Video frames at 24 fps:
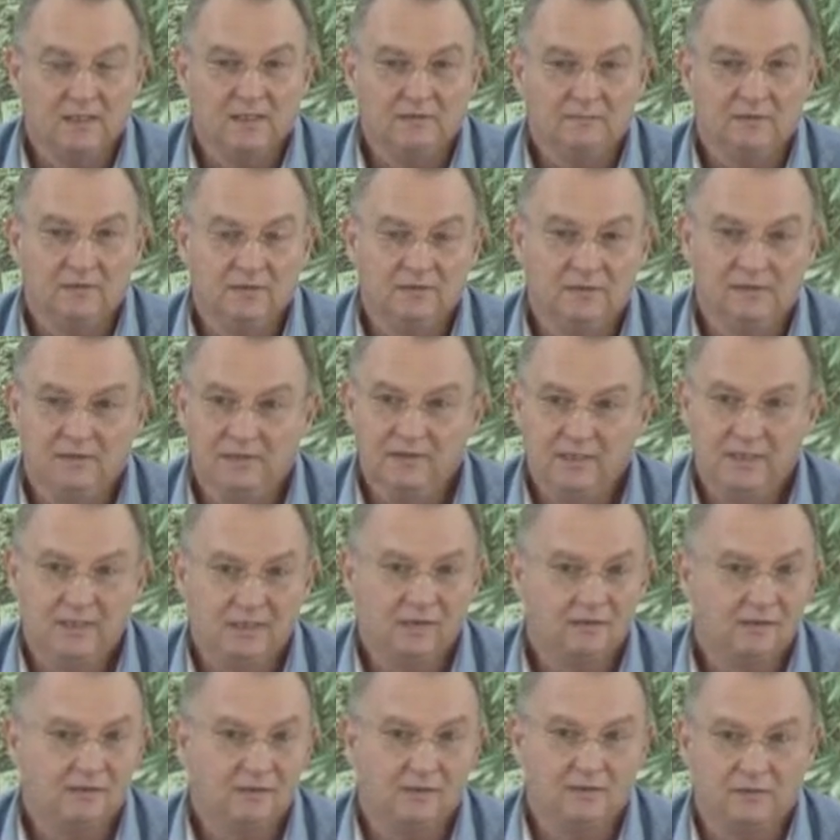When you
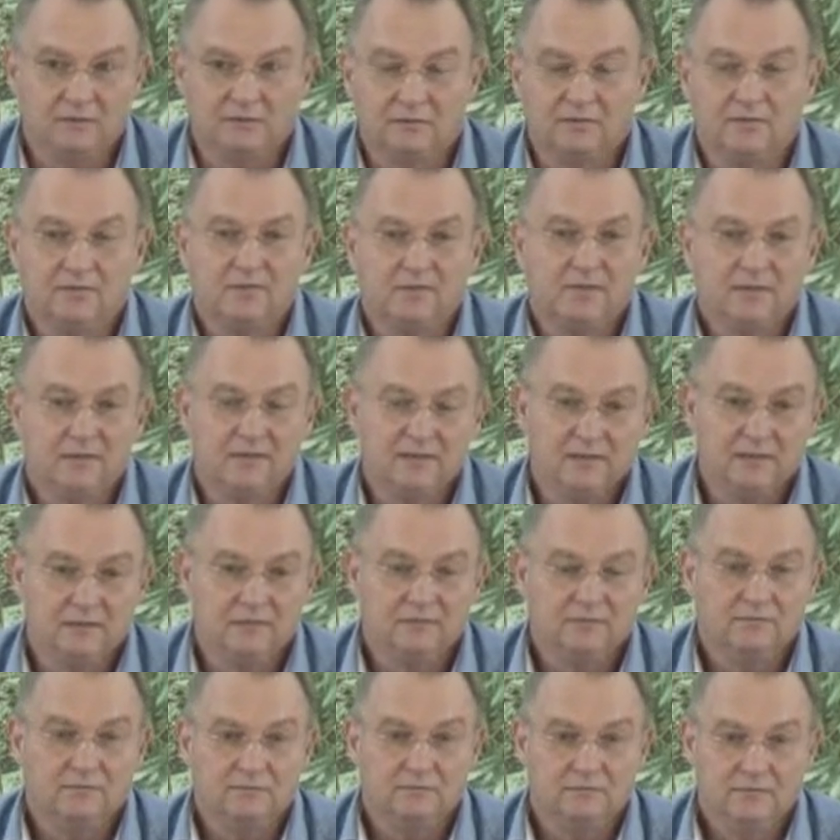irrigate a lot, then
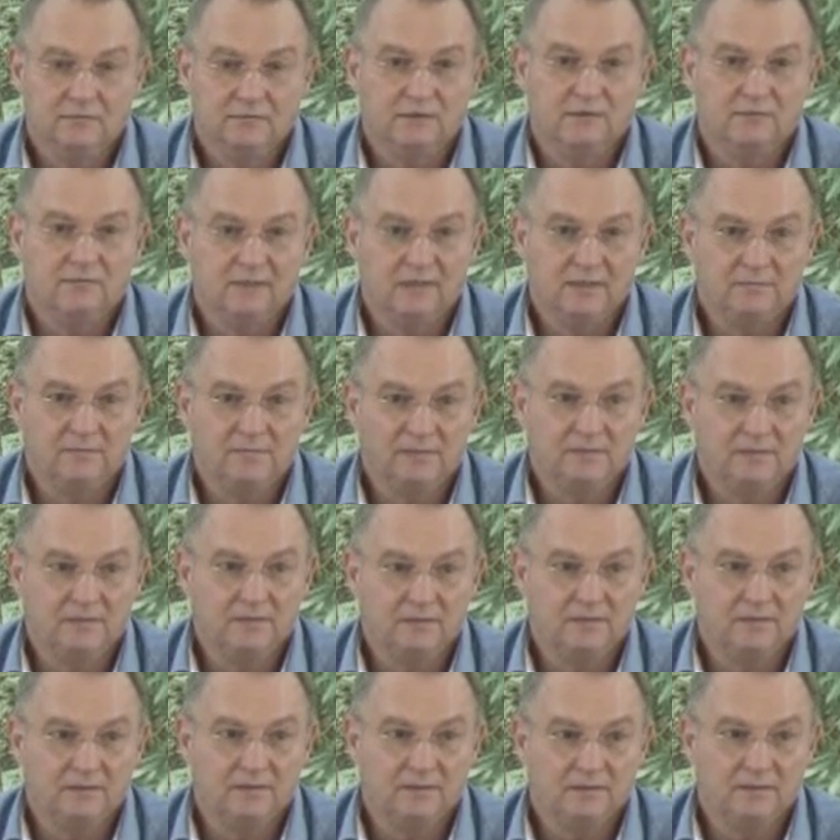you, you create
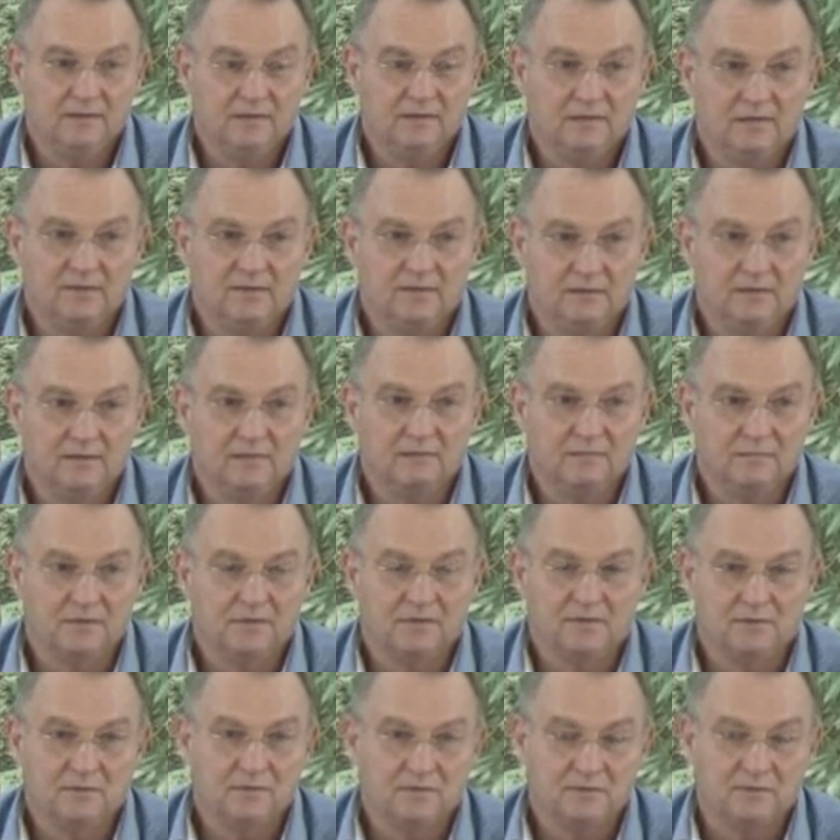basically a sec
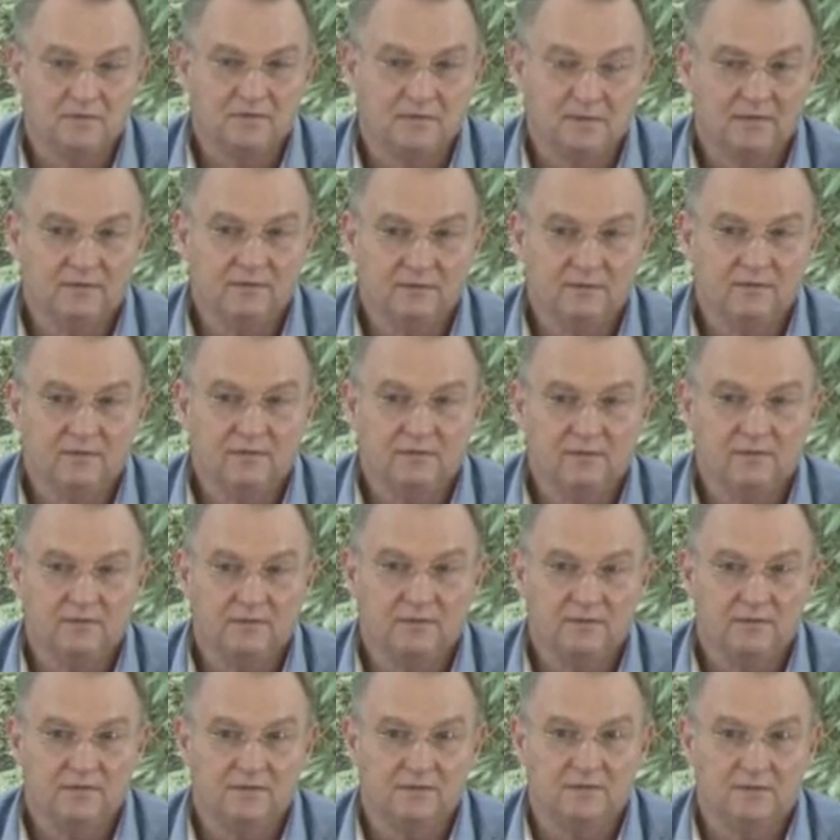what's called secondary soil
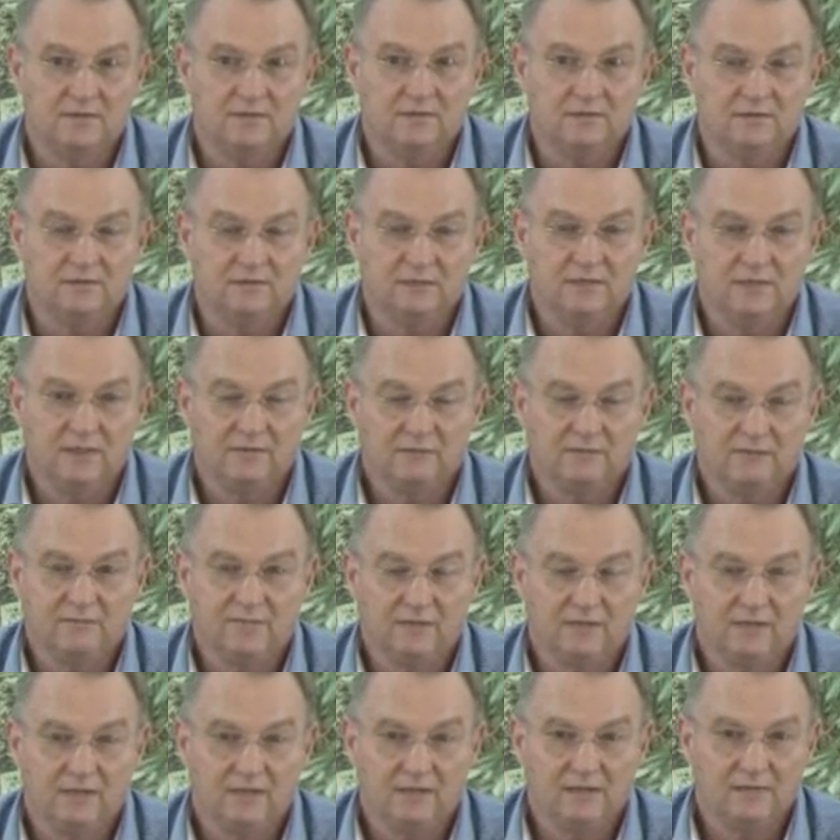salinity. You have a
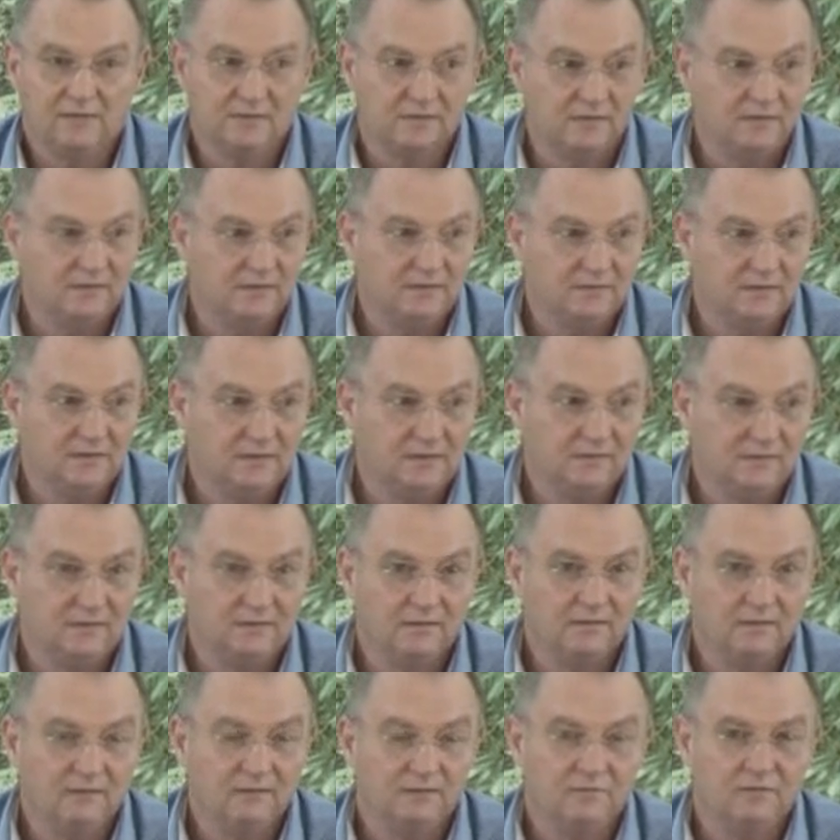very high salinity in the,
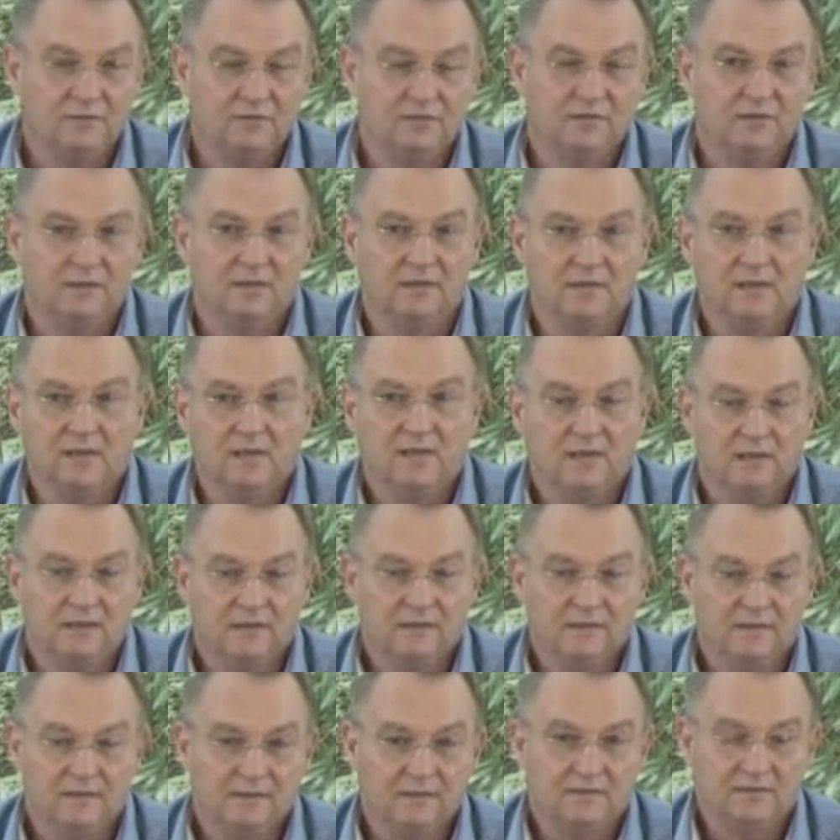in the region, and
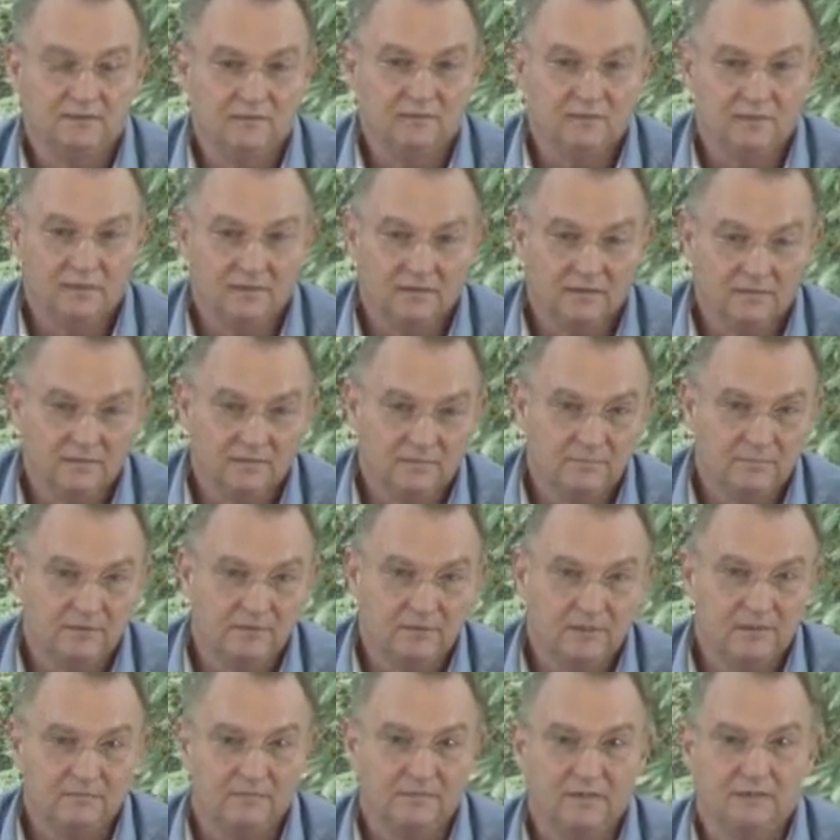that is
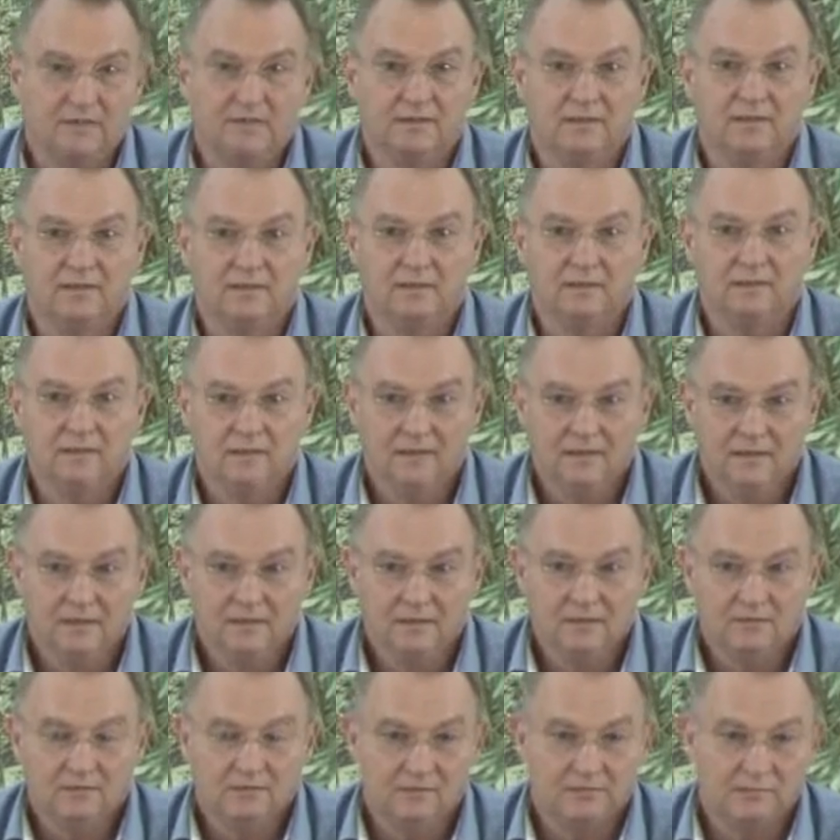ultimately affecting
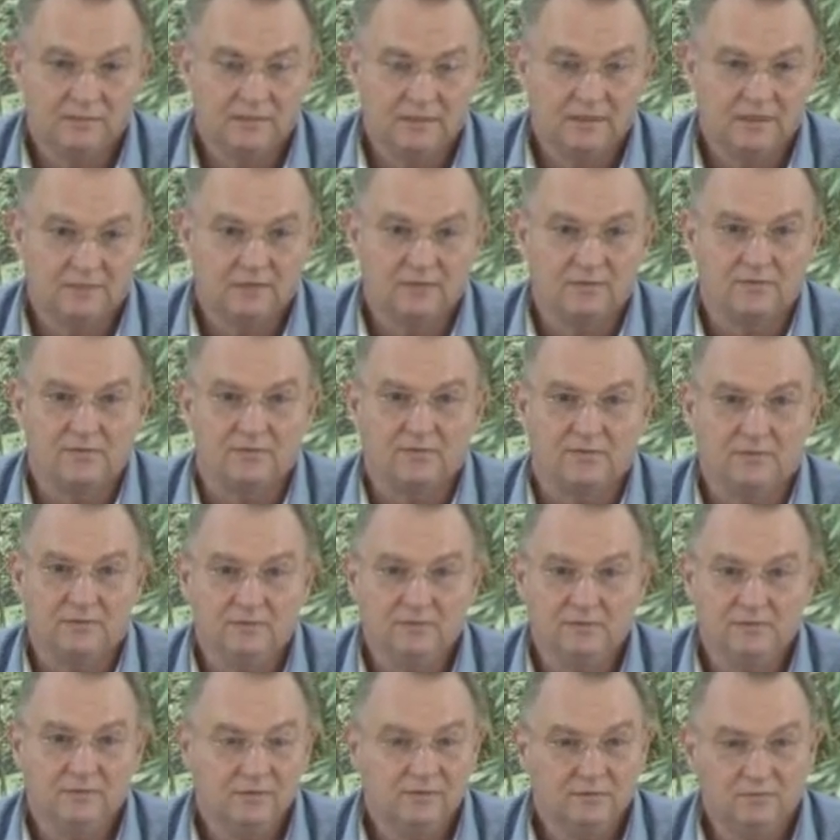crop production. So
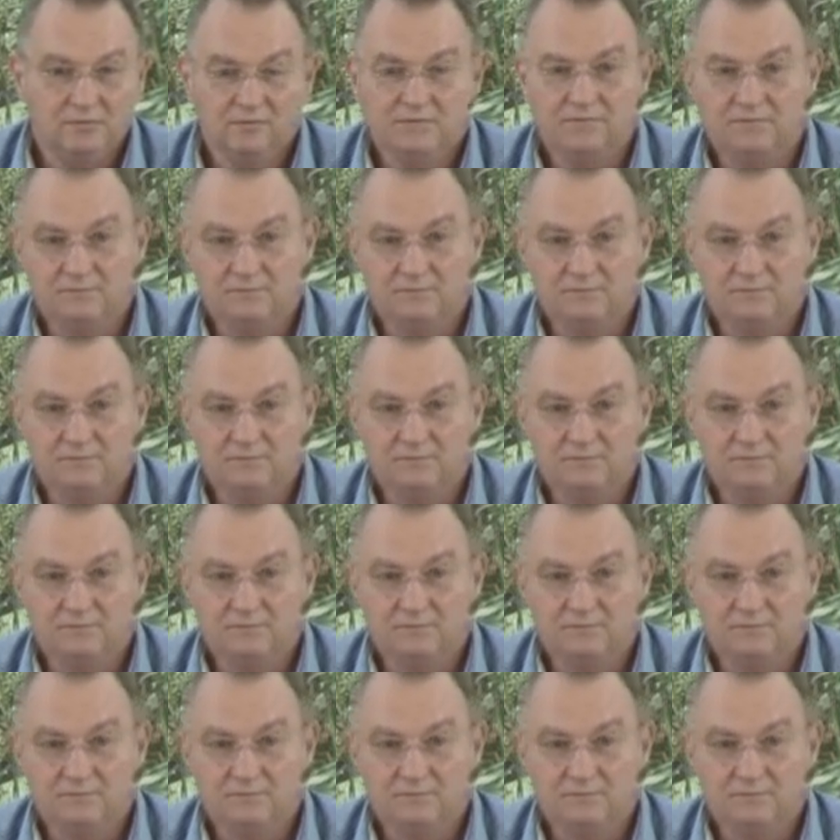you need to